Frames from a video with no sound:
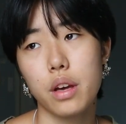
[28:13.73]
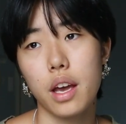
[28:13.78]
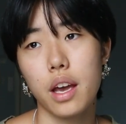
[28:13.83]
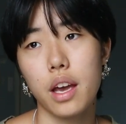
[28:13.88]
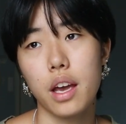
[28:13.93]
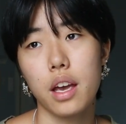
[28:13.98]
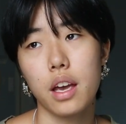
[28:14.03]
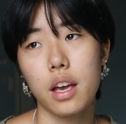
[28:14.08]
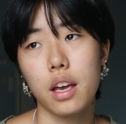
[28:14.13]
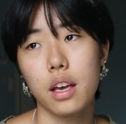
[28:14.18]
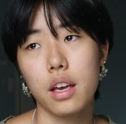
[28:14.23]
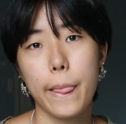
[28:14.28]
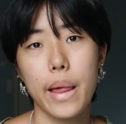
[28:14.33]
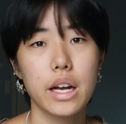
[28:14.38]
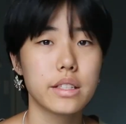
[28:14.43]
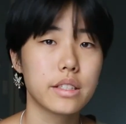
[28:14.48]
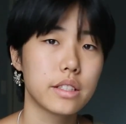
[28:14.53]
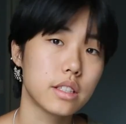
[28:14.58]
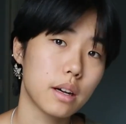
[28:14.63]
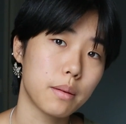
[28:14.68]
a
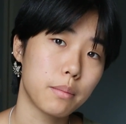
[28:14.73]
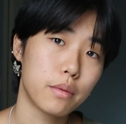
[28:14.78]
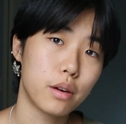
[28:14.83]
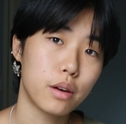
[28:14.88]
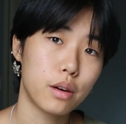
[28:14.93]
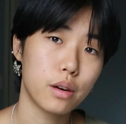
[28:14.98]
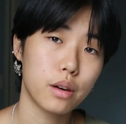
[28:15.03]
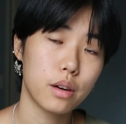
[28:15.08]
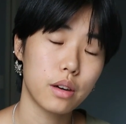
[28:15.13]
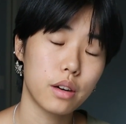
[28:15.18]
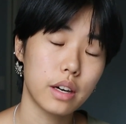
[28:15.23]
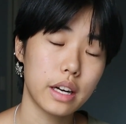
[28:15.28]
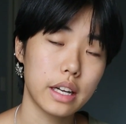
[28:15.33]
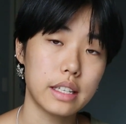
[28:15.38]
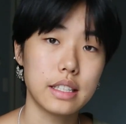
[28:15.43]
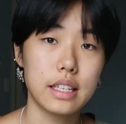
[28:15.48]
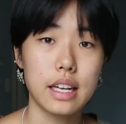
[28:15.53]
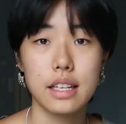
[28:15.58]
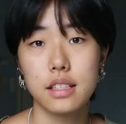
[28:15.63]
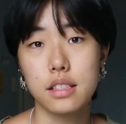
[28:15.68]
summer
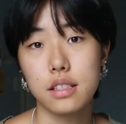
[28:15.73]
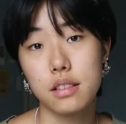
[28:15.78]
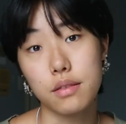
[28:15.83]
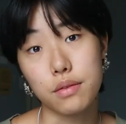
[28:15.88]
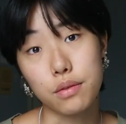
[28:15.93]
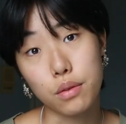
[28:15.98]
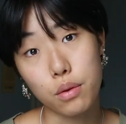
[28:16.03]
intensive